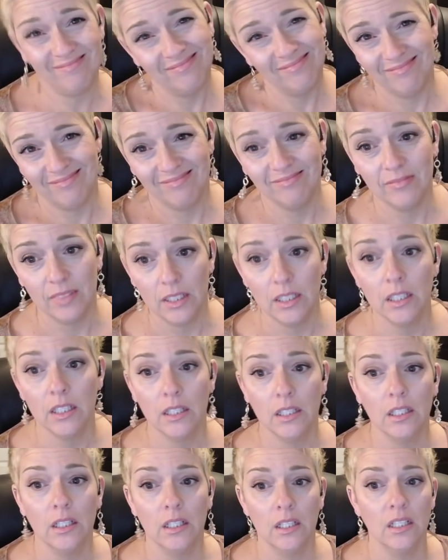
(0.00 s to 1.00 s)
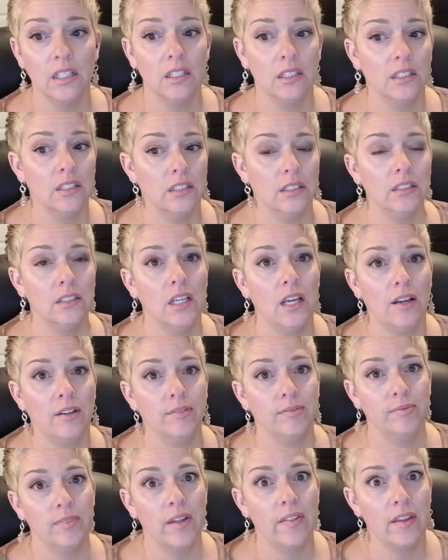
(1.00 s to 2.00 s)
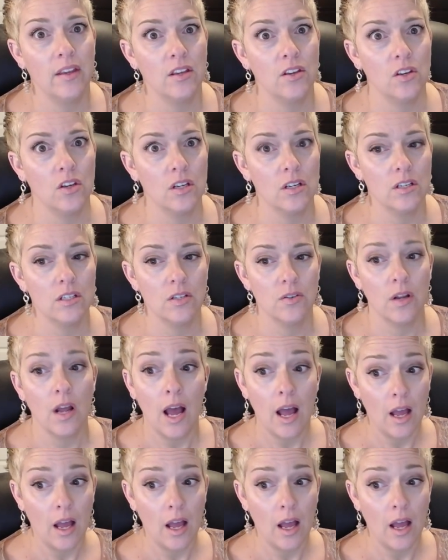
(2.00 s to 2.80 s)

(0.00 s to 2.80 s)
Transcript: Yeah, I think you could do it.